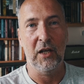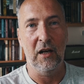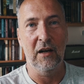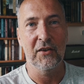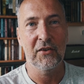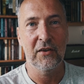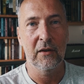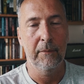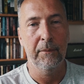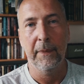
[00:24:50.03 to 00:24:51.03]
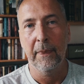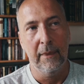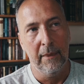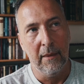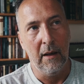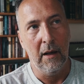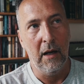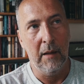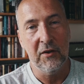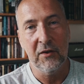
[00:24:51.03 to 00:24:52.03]
last.
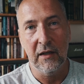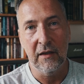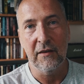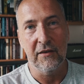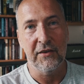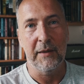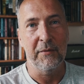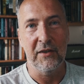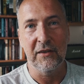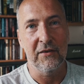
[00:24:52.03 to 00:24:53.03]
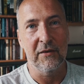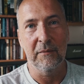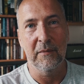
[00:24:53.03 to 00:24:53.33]
I'm just saying it's the same system.